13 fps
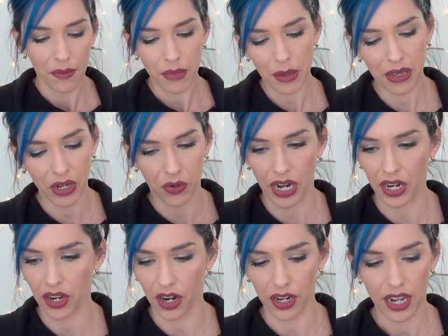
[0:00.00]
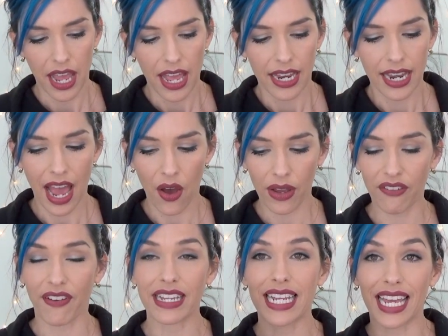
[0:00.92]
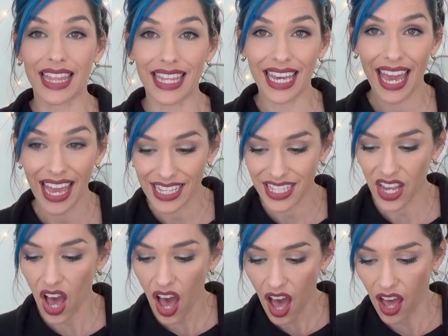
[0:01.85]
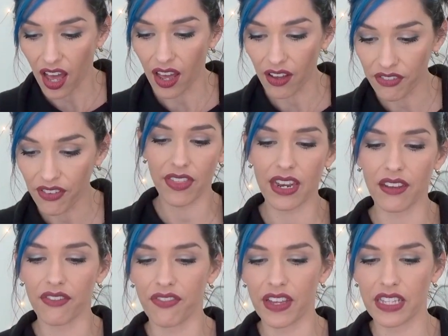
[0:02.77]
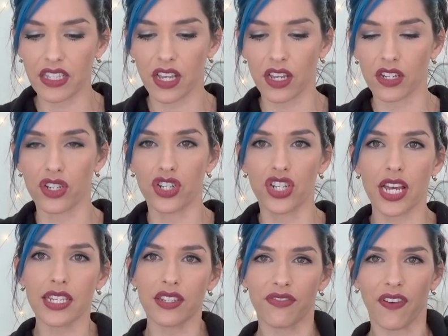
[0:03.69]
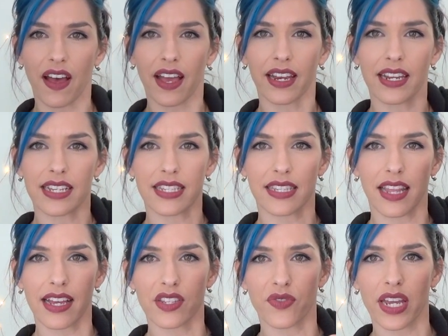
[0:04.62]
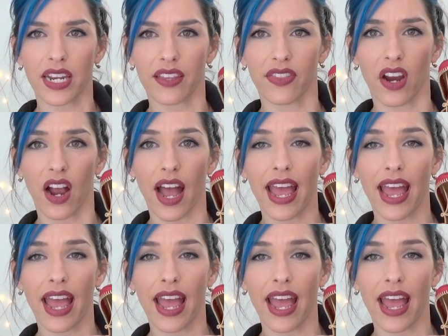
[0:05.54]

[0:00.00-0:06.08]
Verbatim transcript: Maybe a credit card. Now, if I take the case off, then it fits just fine, slides right in there.